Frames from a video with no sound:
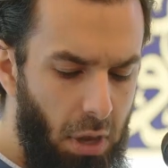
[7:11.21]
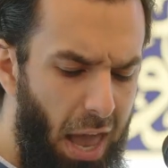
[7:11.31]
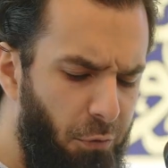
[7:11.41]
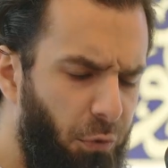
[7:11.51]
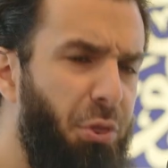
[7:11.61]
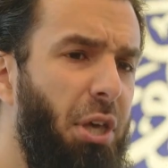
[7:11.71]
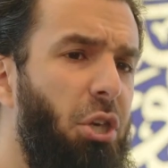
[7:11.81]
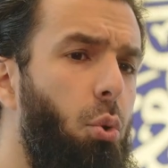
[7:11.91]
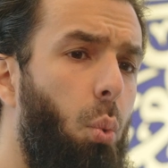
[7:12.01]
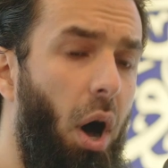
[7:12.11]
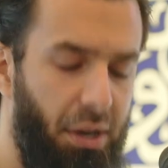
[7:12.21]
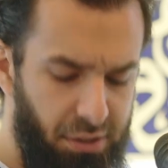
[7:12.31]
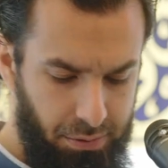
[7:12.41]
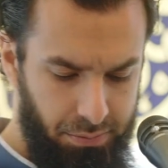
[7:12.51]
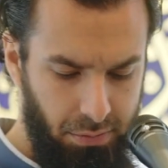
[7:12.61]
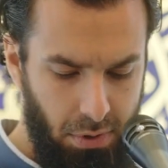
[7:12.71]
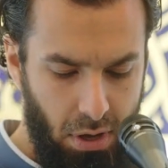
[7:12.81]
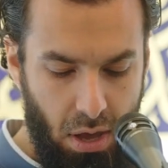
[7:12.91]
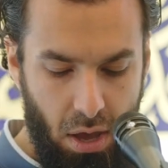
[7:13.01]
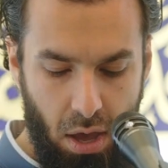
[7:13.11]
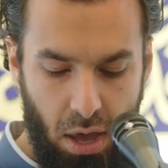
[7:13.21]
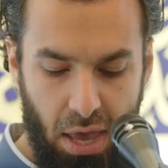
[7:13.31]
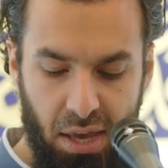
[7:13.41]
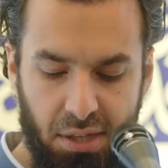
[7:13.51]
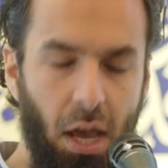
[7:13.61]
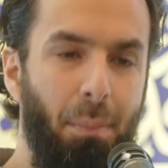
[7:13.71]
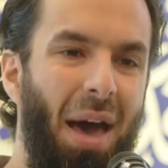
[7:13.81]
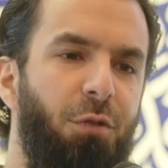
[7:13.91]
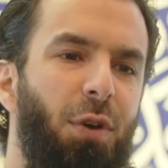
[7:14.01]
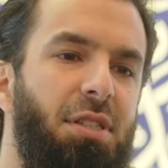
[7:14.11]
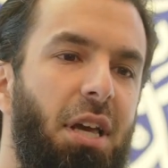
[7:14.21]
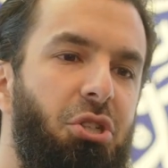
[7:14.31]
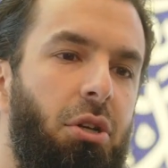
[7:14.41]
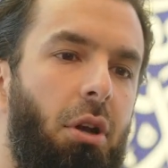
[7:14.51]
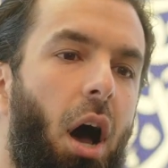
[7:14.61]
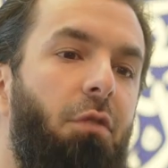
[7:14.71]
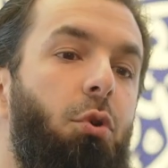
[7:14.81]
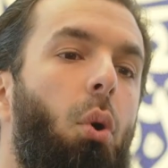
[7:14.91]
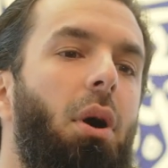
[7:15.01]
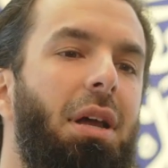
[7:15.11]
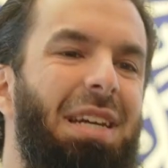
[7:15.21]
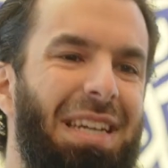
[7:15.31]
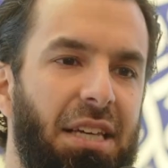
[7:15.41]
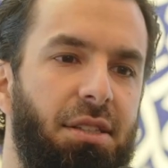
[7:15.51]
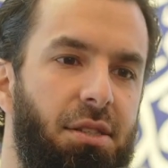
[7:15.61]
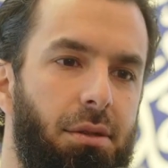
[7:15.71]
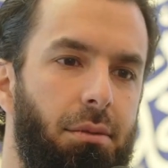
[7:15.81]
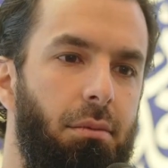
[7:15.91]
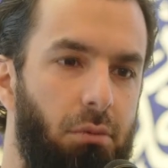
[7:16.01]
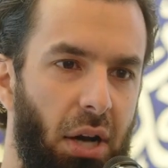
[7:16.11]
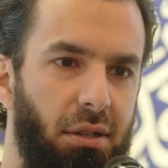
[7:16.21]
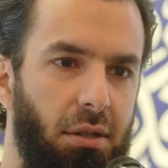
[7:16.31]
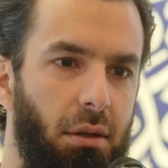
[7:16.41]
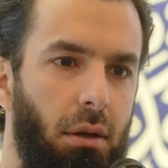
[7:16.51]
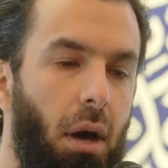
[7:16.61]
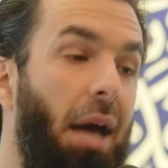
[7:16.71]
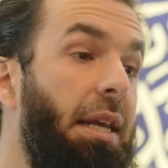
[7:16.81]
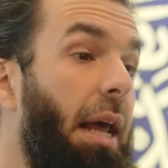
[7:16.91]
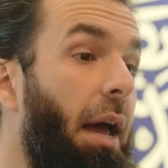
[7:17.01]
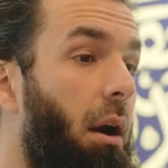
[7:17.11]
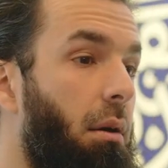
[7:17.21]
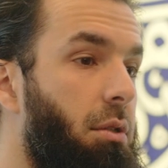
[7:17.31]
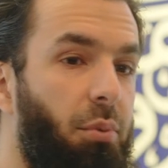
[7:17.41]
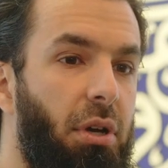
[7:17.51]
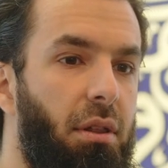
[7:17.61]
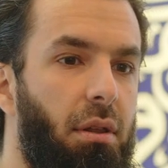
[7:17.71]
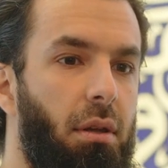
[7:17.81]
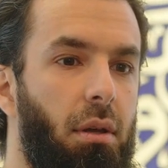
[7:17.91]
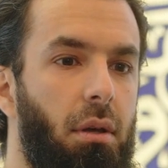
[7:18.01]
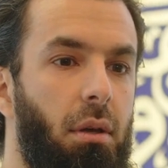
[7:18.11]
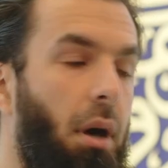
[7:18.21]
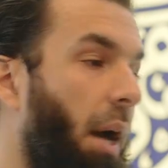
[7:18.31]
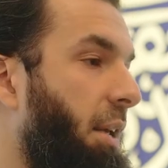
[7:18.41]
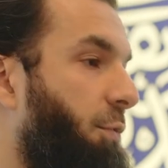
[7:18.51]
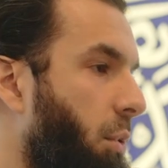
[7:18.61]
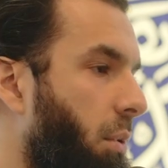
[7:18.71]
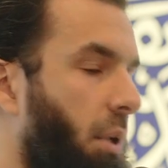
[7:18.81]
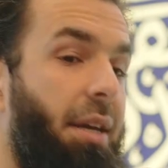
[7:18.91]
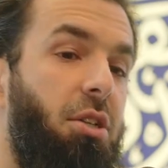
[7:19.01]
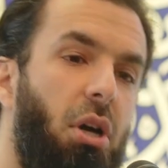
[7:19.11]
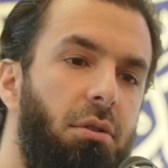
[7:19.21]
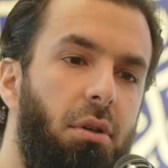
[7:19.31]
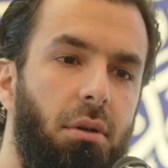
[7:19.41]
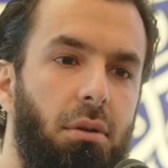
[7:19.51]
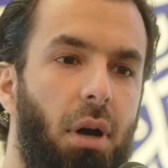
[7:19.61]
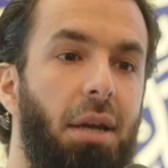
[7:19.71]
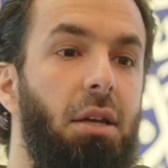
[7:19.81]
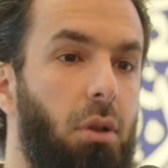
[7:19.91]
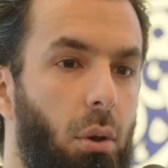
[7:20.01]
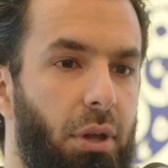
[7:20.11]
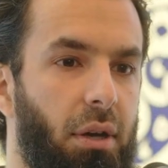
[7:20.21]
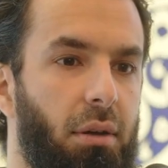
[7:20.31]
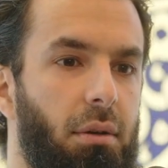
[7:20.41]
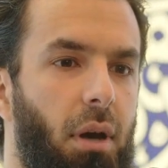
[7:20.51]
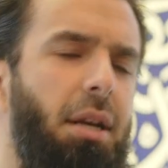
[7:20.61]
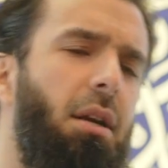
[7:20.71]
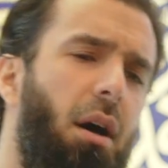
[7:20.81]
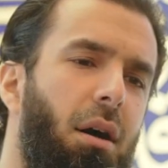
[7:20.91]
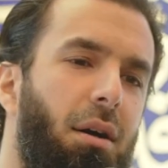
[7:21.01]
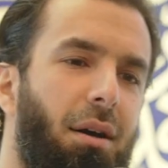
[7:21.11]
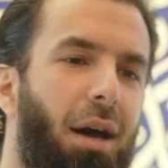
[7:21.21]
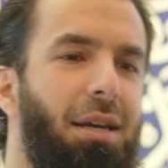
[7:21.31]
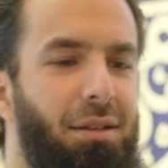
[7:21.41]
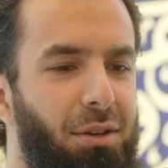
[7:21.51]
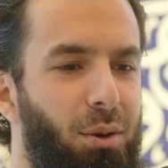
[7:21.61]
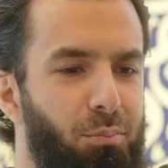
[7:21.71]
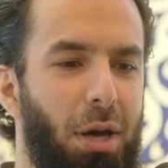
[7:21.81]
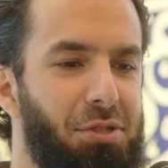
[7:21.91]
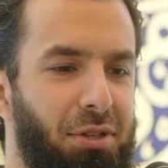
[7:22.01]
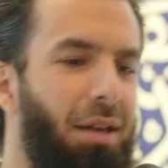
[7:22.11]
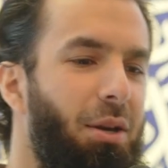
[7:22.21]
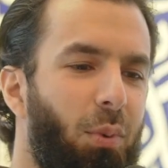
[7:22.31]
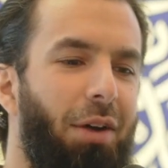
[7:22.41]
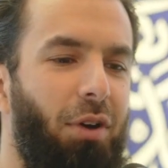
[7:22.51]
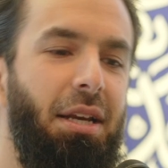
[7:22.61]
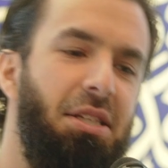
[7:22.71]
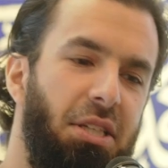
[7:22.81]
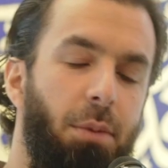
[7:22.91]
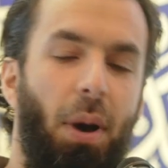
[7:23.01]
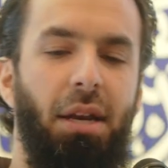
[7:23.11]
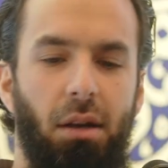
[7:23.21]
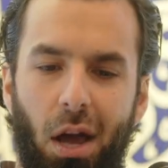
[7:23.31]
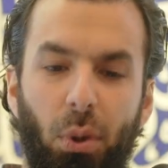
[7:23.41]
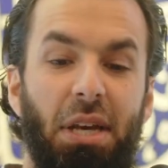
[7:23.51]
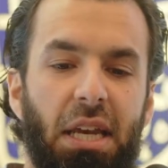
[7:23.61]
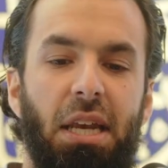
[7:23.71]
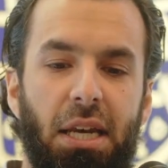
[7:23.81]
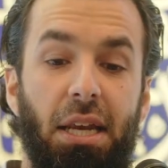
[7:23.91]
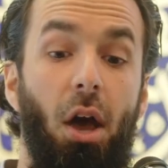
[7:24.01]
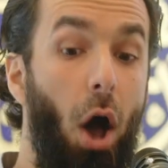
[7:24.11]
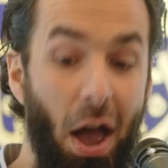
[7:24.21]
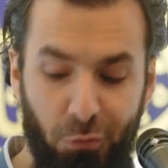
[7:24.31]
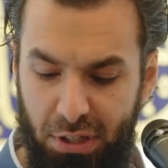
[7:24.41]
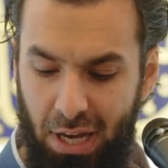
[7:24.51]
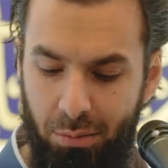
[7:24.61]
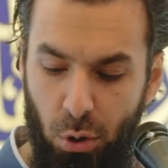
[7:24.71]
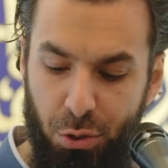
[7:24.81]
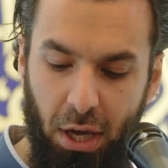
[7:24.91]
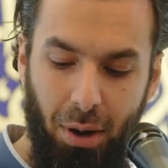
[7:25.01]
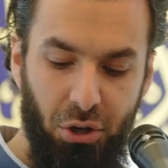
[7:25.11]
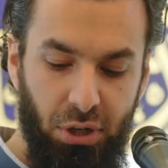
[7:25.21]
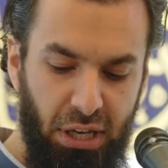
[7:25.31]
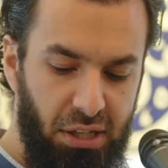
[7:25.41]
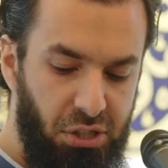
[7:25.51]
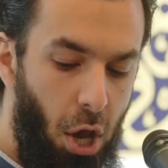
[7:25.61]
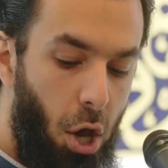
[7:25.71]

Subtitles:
Everything you want is a manifestation of your needs, right? I need air to breathe. I need food. I need shelter. I need clothing. I need a hug. I need, medicine. I need whatever. I need sleep. We need. Every time you think about your needs